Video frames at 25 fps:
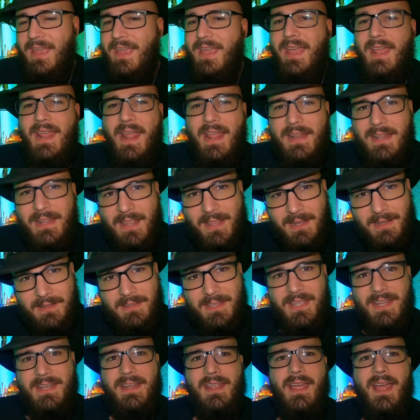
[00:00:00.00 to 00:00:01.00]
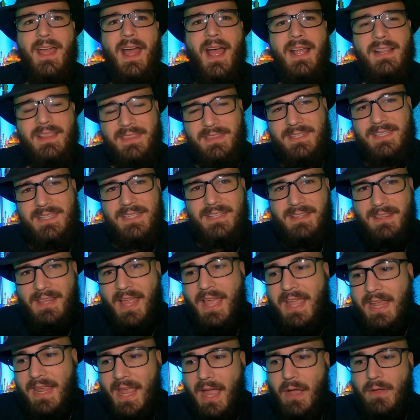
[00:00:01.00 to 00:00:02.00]
And then I did
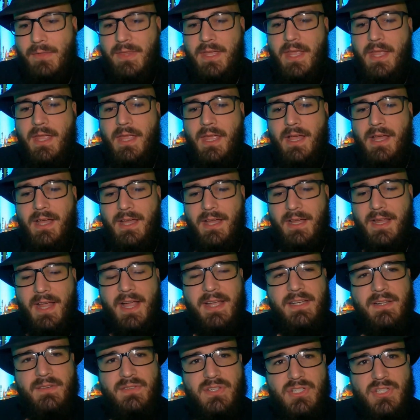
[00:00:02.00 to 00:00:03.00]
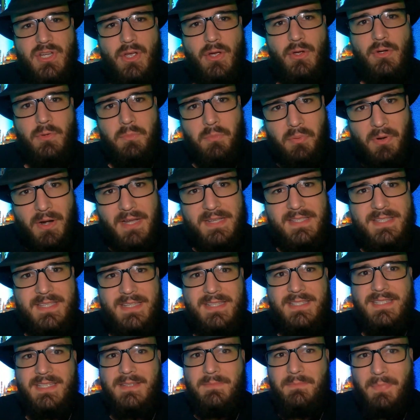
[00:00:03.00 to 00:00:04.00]
like how they kind of showed
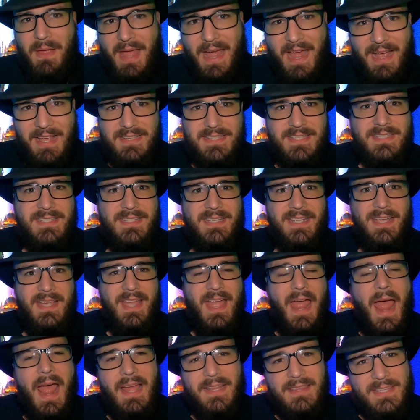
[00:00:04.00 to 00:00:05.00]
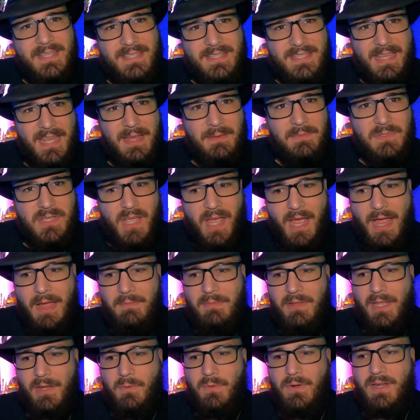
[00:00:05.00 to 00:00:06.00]
present and past at the same
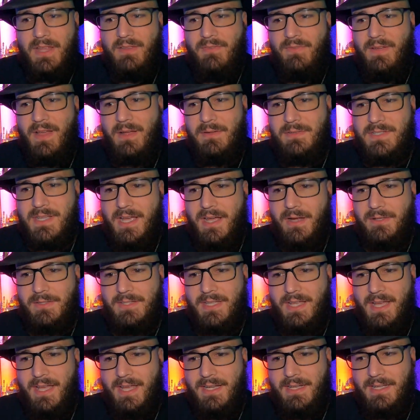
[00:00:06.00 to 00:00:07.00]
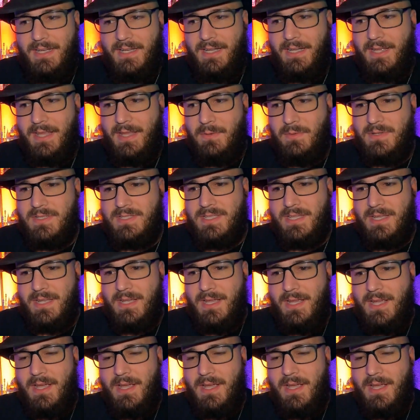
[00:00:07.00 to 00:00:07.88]
time, like when he found out that it was